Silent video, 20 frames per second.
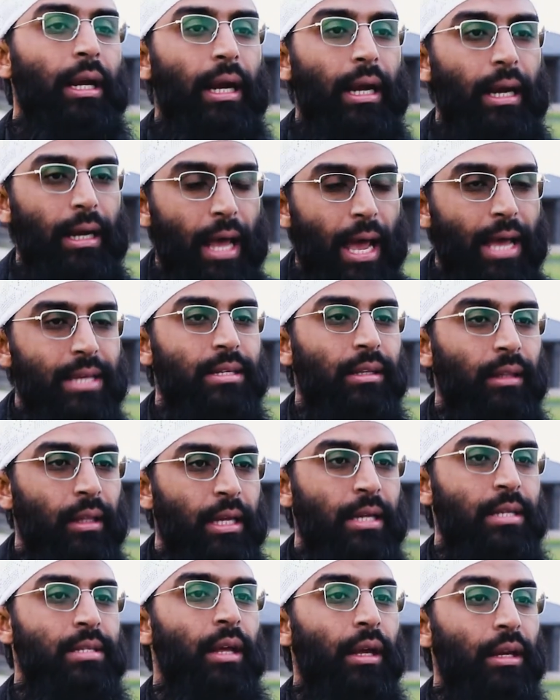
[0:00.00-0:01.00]
It has
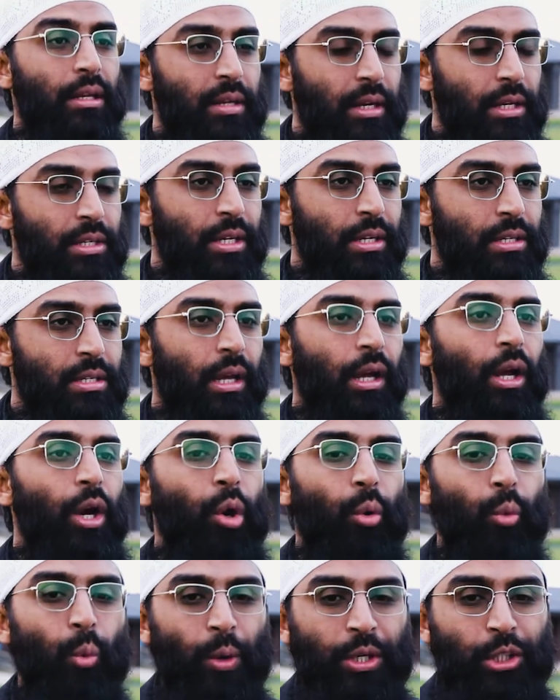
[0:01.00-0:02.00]
these teachings
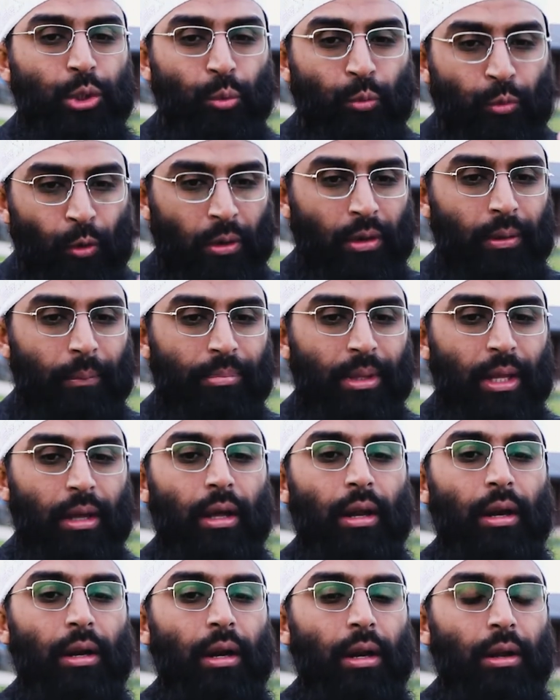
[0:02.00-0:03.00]
which would
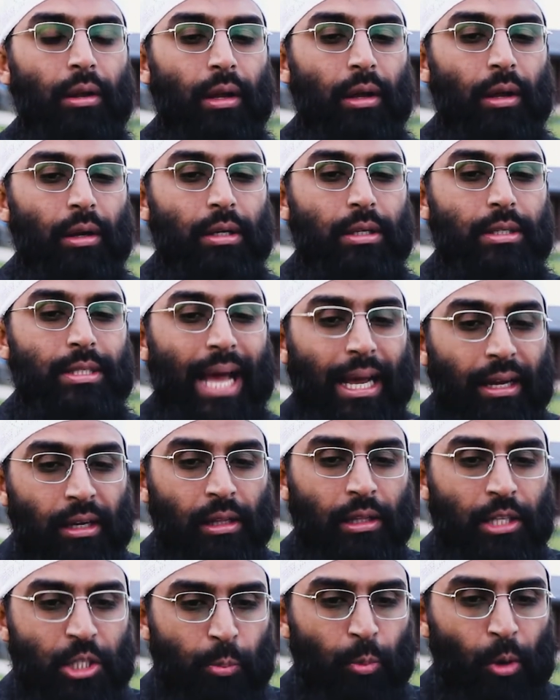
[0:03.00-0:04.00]

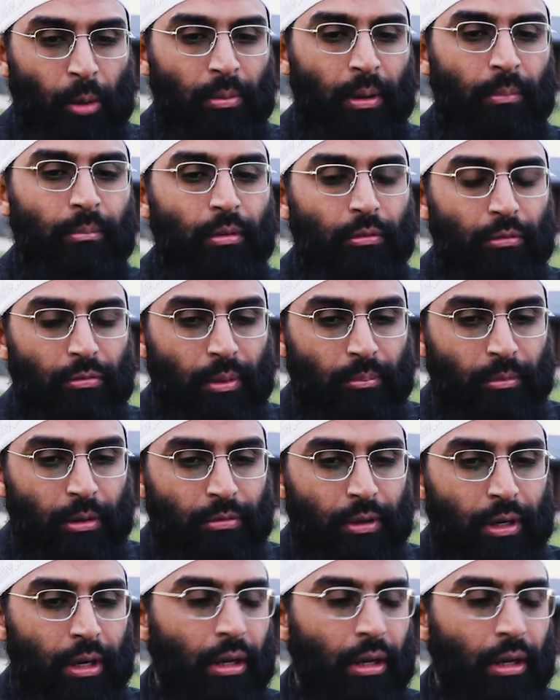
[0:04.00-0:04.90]
tackle this problem from the very